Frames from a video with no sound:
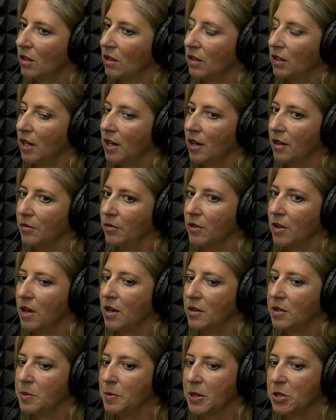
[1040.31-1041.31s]
Yeah,
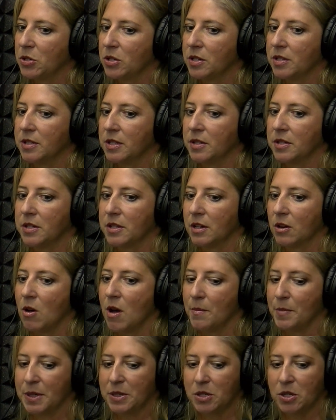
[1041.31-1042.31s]
and especially since the
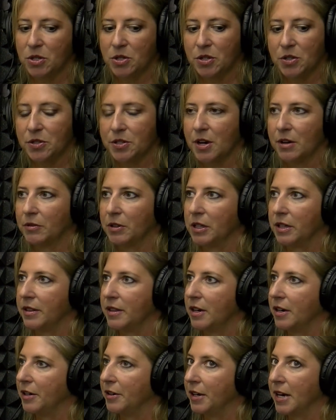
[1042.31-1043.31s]
competition's not really
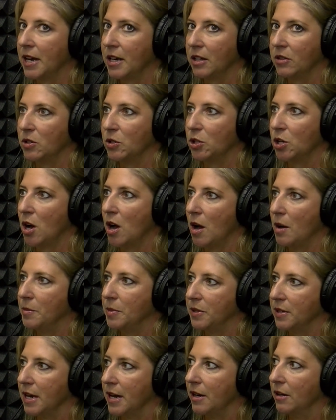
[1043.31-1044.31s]
there, you're getting the
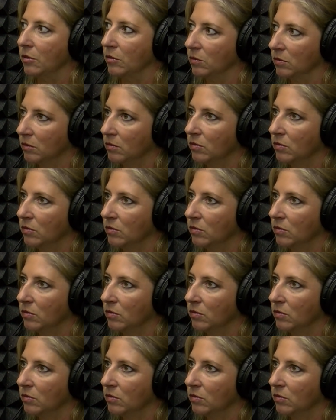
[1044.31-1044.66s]
jobs now.